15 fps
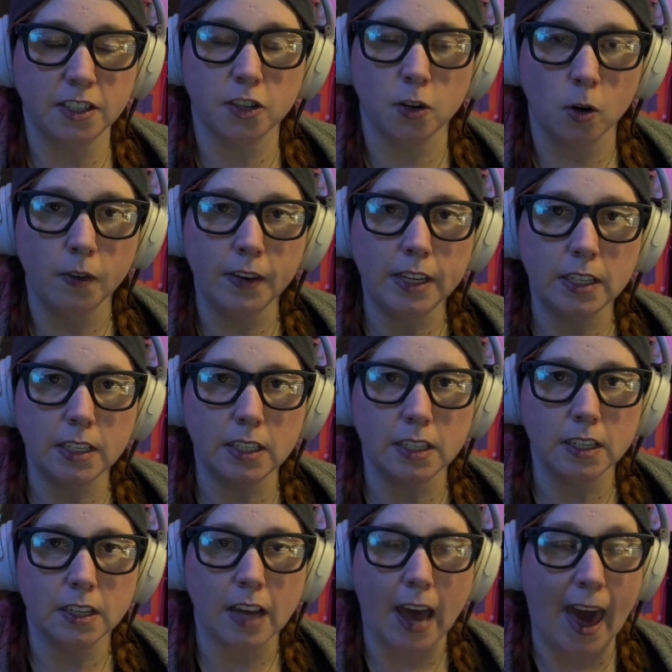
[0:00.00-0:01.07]
service
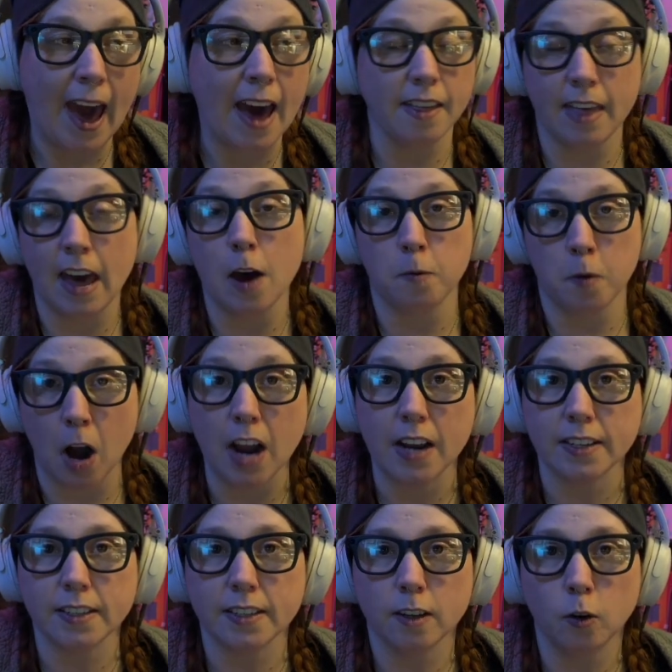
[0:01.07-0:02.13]
at that
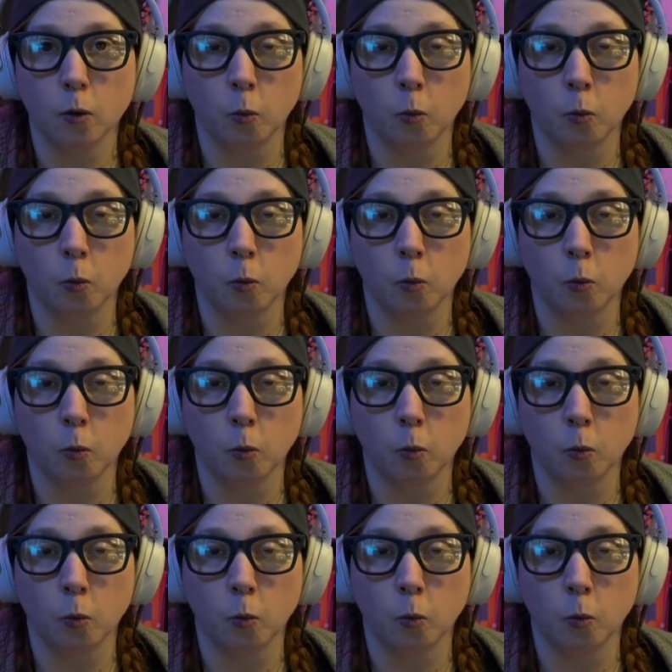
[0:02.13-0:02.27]
price.